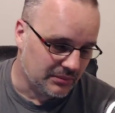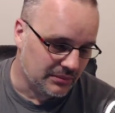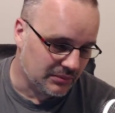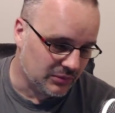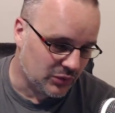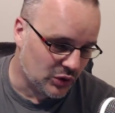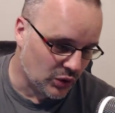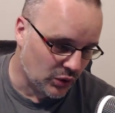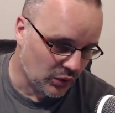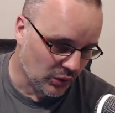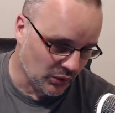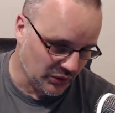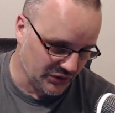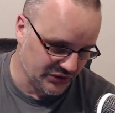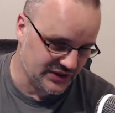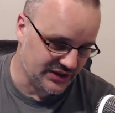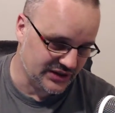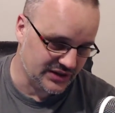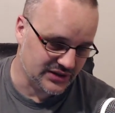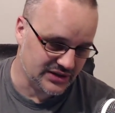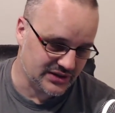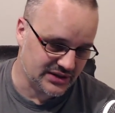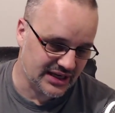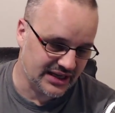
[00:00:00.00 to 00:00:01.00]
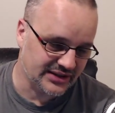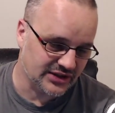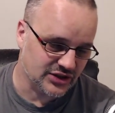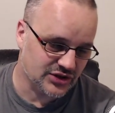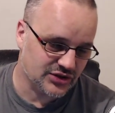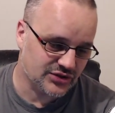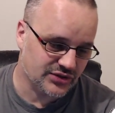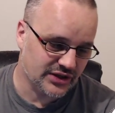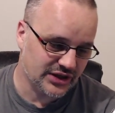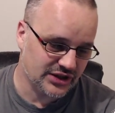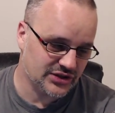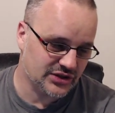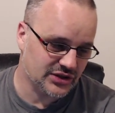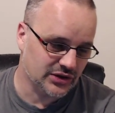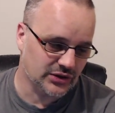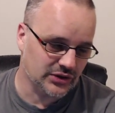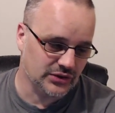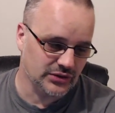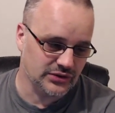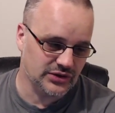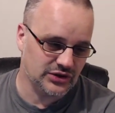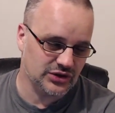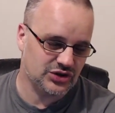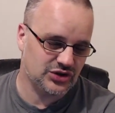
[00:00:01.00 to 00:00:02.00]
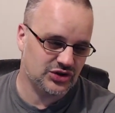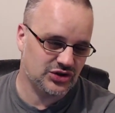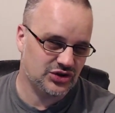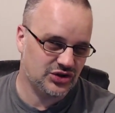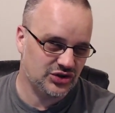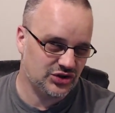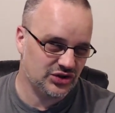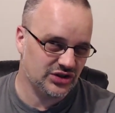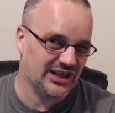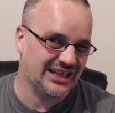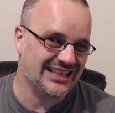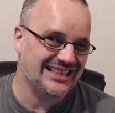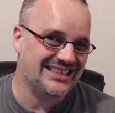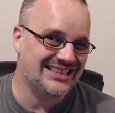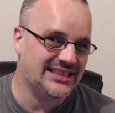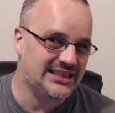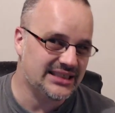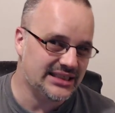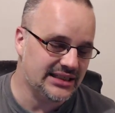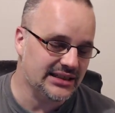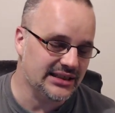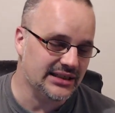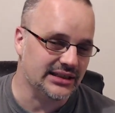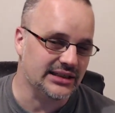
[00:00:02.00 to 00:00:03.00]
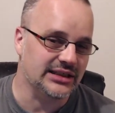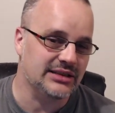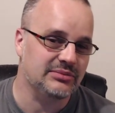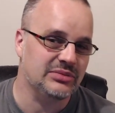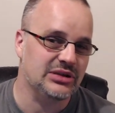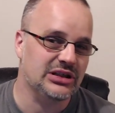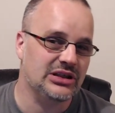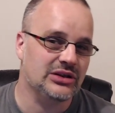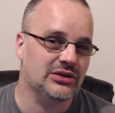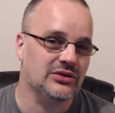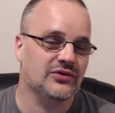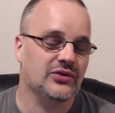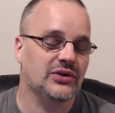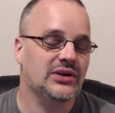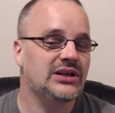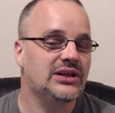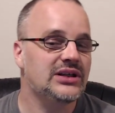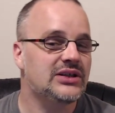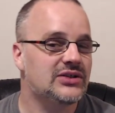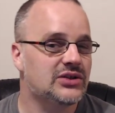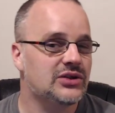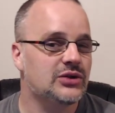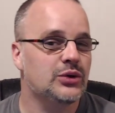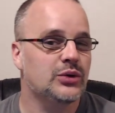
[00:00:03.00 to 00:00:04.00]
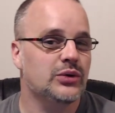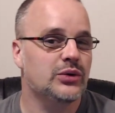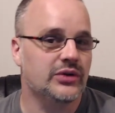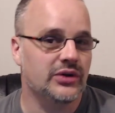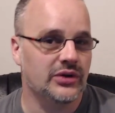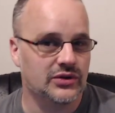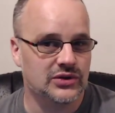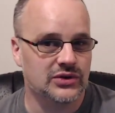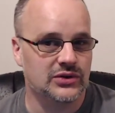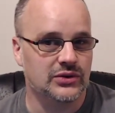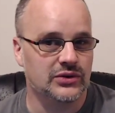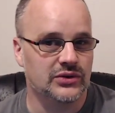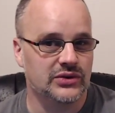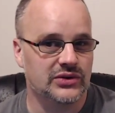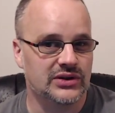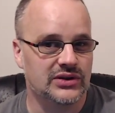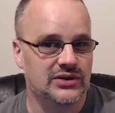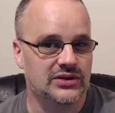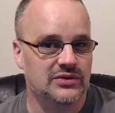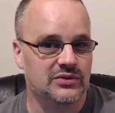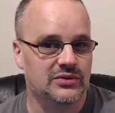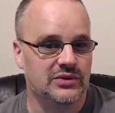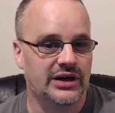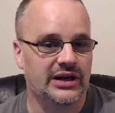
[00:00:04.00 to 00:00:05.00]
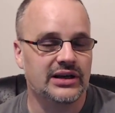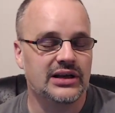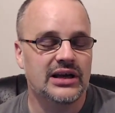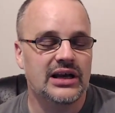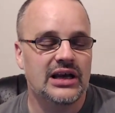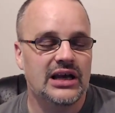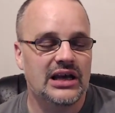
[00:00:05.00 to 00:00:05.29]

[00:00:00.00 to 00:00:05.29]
courses, and the stretch goals should ideally be good for at least two of those courses, right?